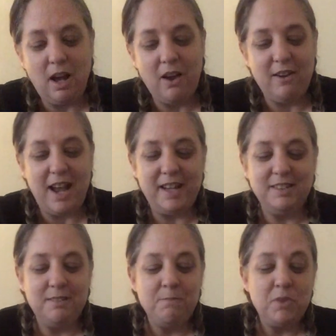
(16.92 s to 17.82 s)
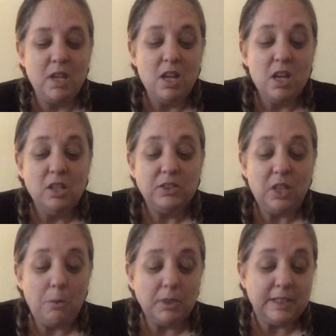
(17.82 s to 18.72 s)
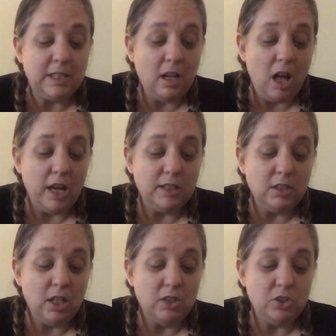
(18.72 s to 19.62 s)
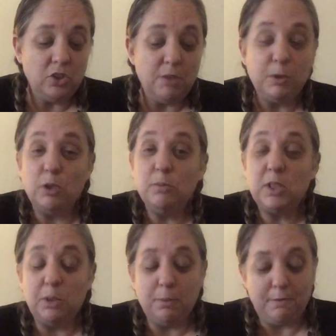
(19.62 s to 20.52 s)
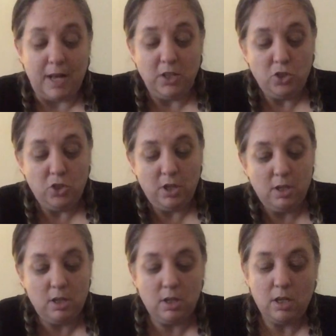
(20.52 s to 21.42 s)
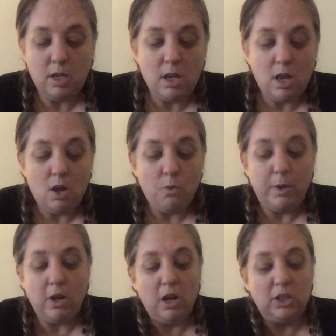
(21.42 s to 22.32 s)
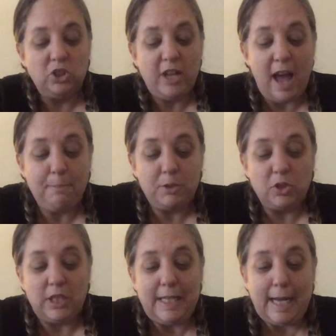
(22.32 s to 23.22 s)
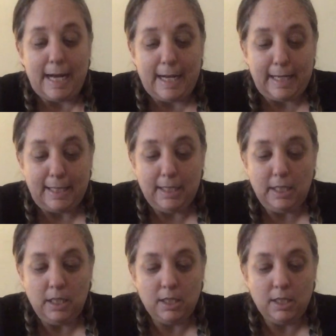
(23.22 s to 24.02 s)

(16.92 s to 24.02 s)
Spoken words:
All right. So we're still on Judy Blume's Superfudge. We are on chapter 9.